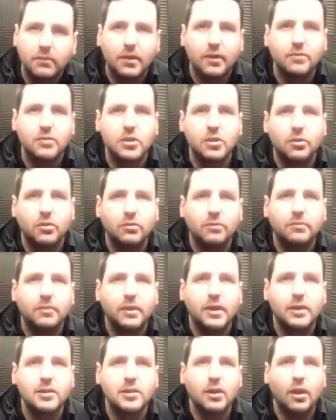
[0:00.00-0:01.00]
give us a call,
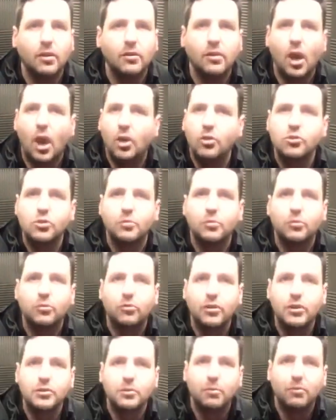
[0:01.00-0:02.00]
let us know,
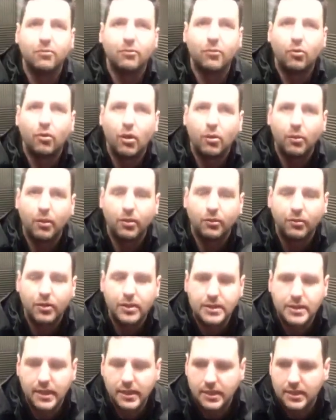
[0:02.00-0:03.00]
0333 444
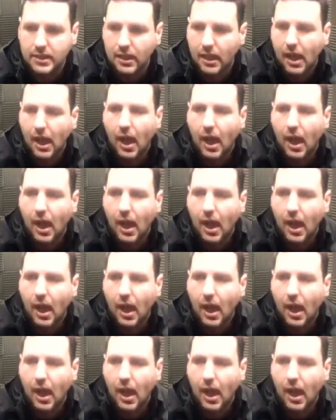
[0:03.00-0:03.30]
0136,